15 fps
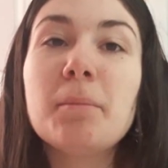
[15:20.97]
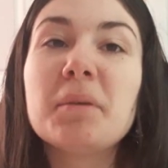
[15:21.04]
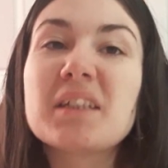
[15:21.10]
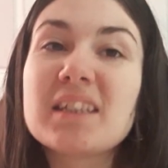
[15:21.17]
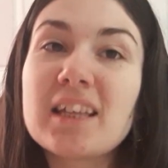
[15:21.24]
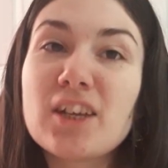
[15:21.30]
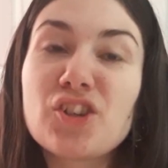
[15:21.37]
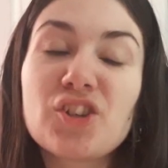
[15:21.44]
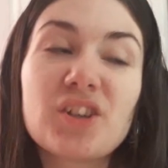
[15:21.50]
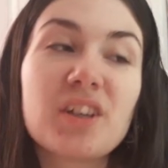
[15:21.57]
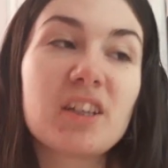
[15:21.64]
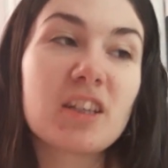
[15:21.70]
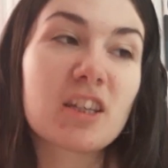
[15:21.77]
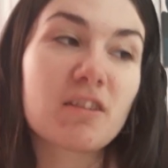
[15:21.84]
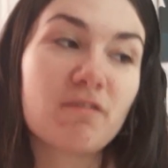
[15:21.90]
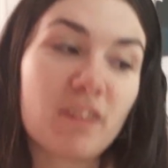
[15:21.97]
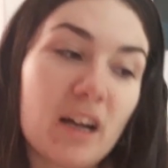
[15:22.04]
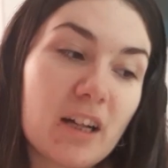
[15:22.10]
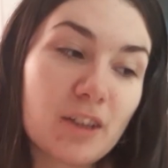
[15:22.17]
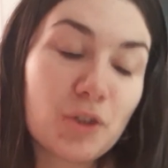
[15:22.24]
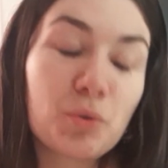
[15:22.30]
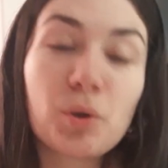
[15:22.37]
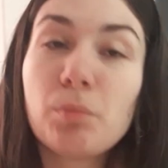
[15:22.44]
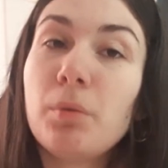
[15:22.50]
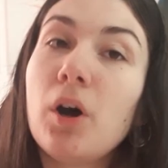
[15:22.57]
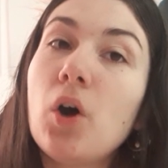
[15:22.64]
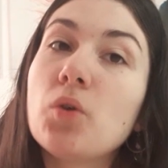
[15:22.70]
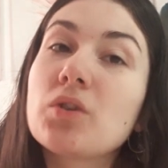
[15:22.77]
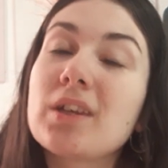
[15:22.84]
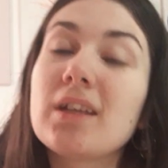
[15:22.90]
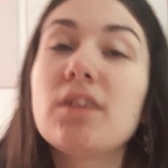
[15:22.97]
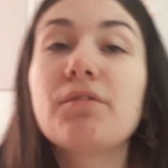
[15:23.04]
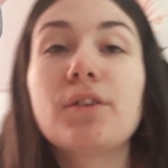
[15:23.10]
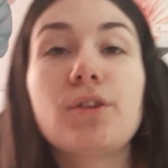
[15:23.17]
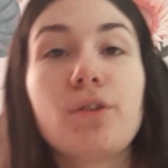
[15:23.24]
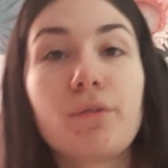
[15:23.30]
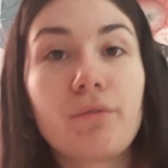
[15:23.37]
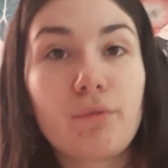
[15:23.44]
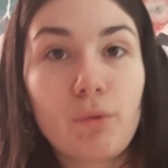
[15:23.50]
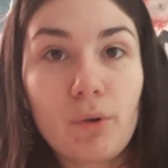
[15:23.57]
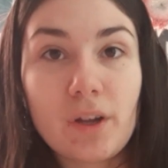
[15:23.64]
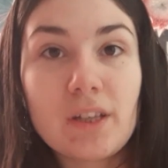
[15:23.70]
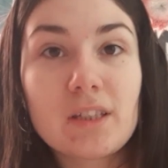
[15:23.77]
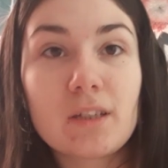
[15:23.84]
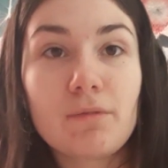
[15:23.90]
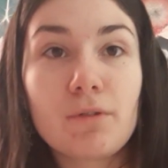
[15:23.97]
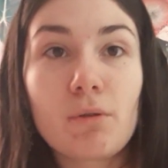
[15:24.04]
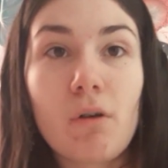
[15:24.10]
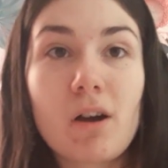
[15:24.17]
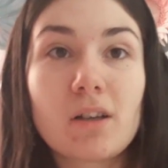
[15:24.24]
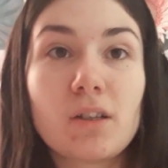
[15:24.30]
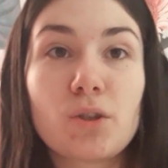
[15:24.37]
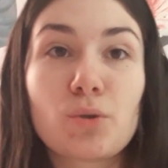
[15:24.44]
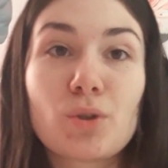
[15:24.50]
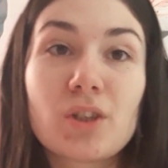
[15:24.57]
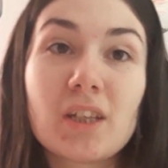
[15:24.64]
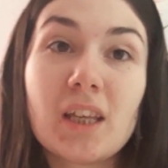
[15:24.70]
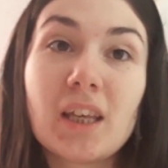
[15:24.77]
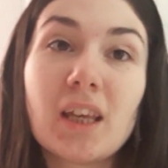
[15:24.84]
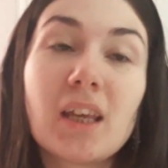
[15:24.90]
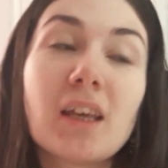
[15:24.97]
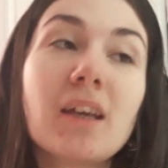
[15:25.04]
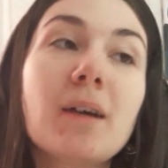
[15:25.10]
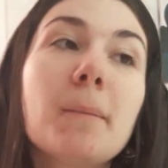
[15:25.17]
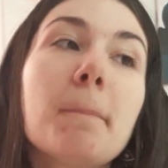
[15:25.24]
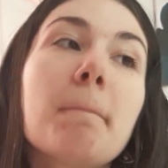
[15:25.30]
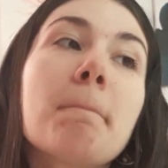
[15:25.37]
possessions, valuables, and even your voice if you are into singing.